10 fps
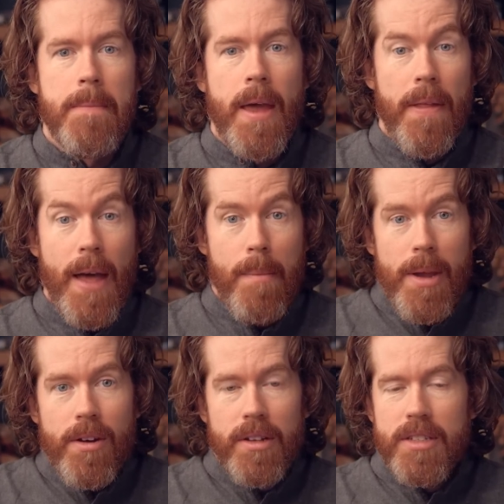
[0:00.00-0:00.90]
And that
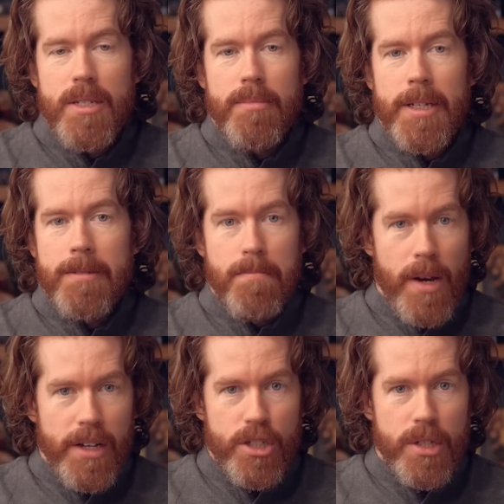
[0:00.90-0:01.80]
may not seem like
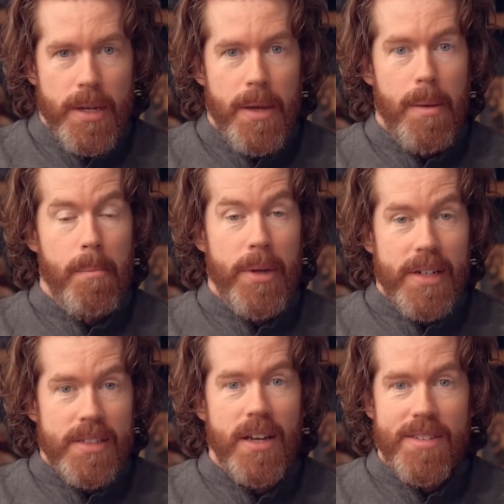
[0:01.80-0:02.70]
much, but
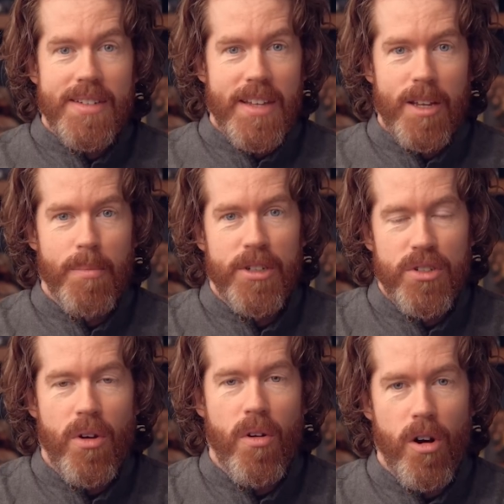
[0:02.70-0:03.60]
it doesn't take much
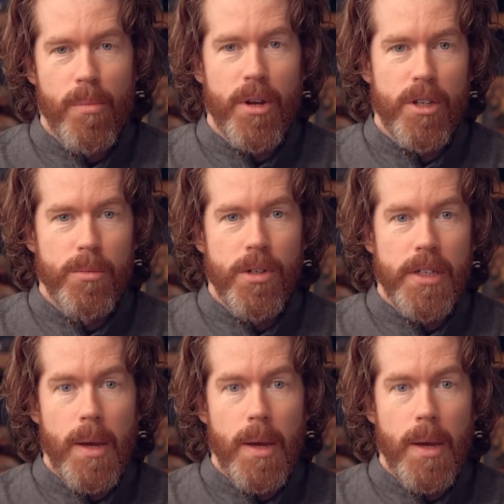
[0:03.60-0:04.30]
to harm a community.